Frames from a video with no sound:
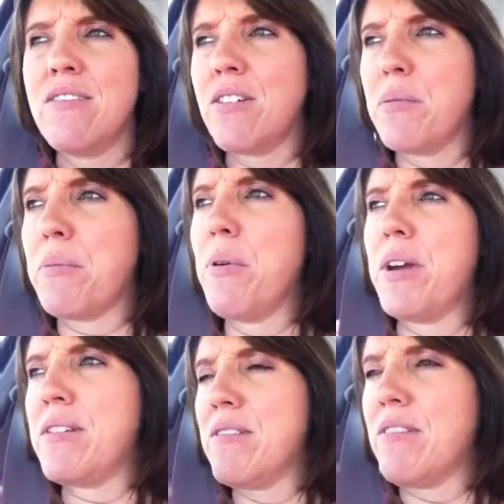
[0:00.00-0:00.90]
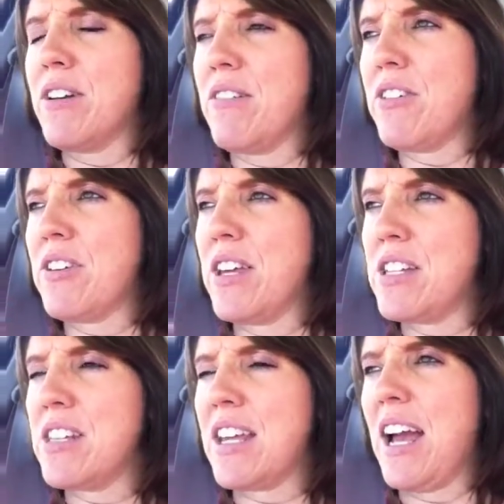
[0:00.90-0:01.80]
from the point whenever they
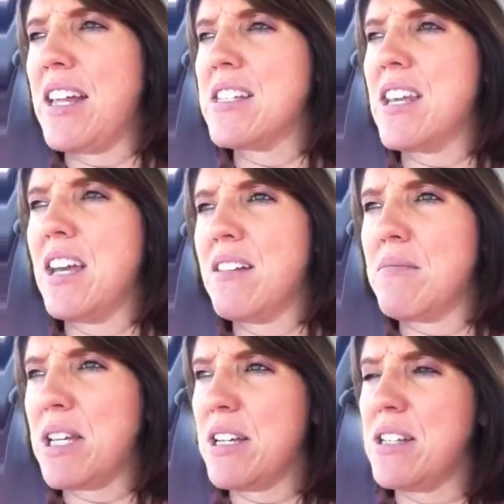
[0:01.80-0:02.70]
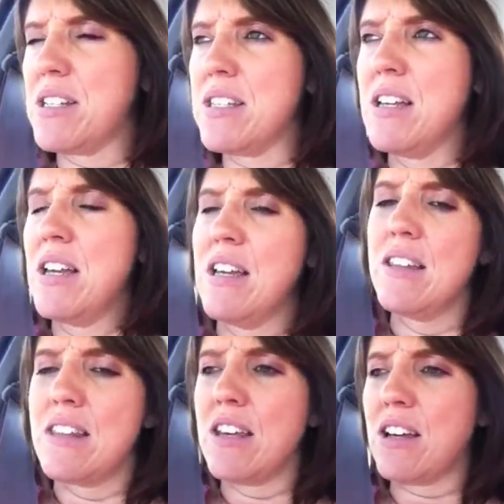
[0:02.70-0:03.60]
did the CAT scan, because
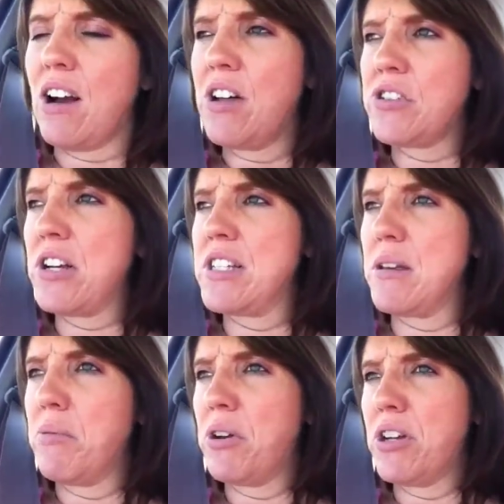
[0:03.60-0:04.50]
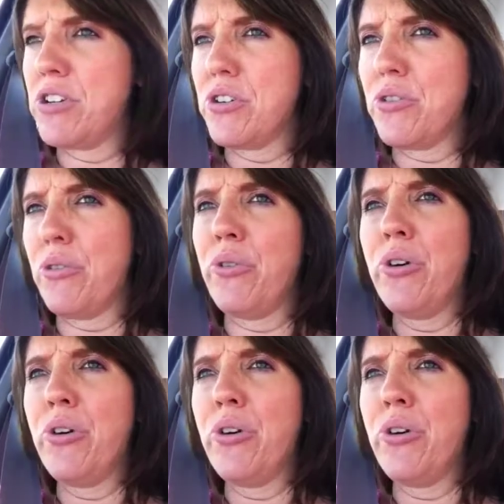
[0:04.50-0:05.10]
the contrast they put in you,